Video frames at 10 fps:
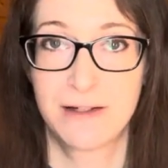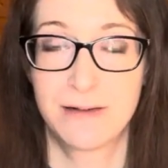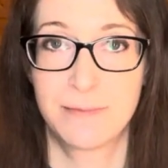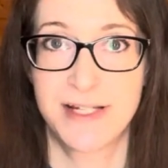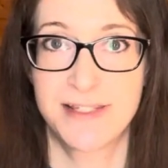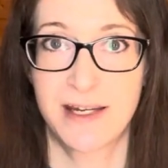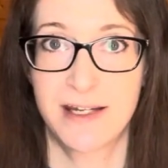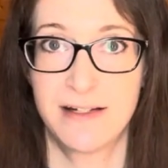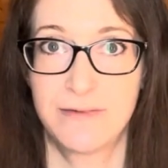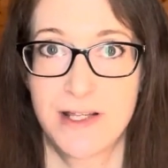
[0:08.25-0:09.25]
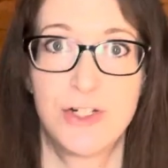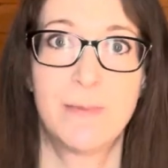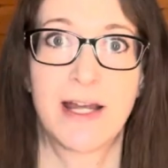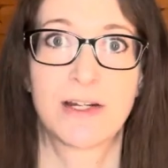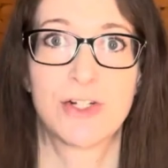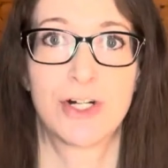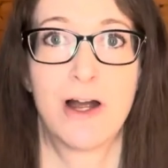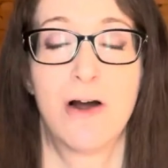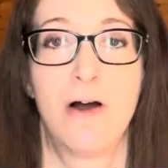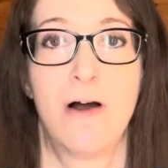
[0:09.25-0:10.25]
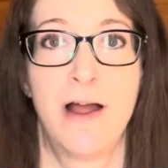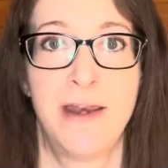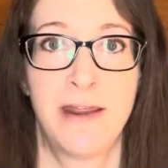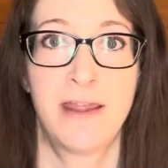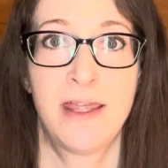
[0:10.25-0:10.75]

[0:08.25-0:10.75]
my second Flosstube Extra on